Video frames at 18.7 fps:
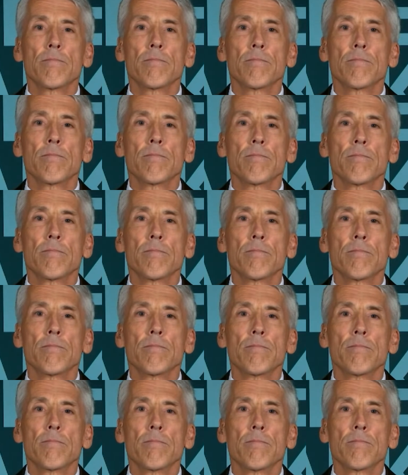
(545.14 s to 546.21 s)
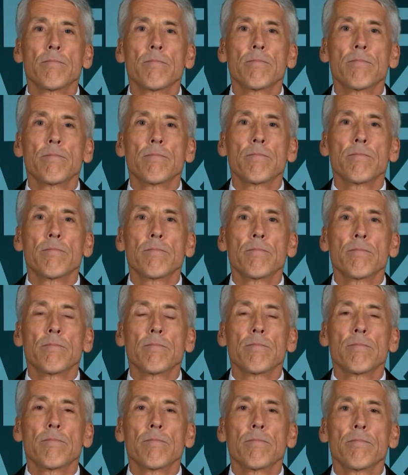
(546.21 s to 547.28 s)

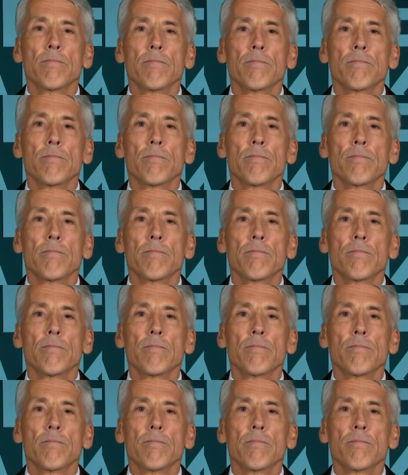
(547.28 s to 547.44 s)
(not speaking)